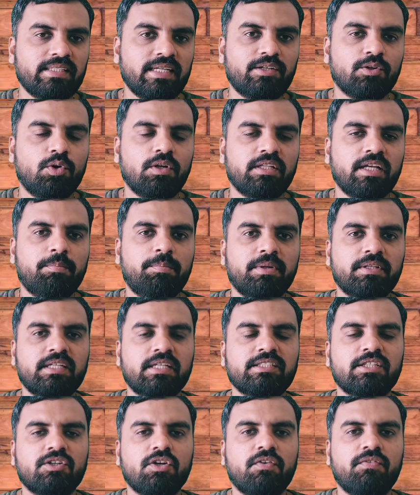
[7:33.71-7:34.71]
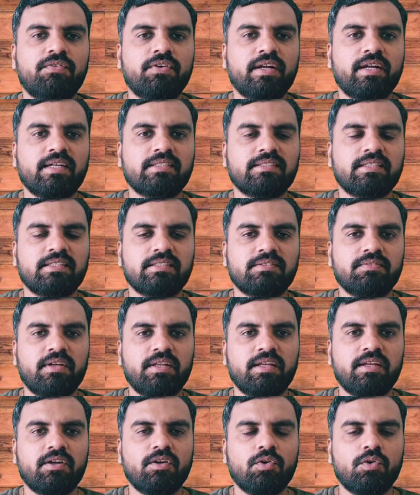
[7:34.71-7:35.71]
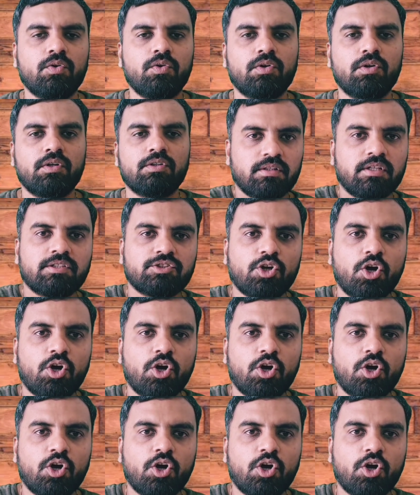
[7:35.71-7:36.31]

As I told, the appreciation of REITs is very low.